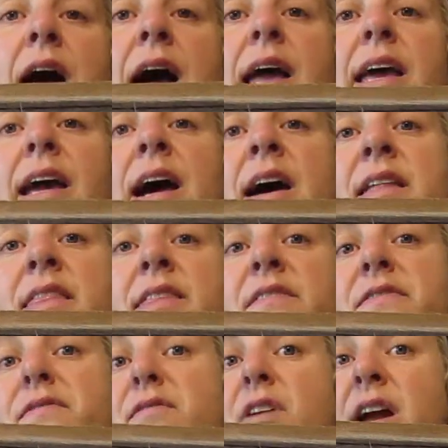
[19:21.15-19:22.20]
I got the
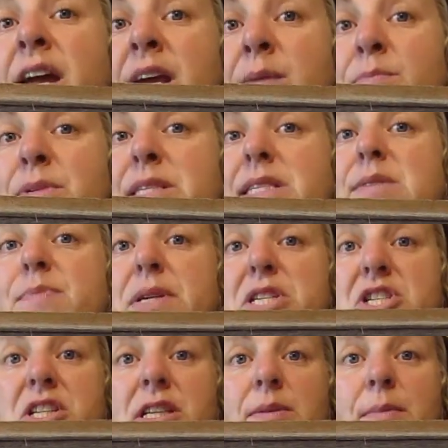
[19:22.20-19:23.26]
frame
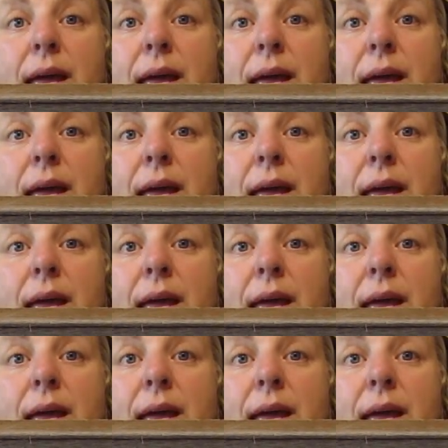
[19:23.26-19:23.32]
specially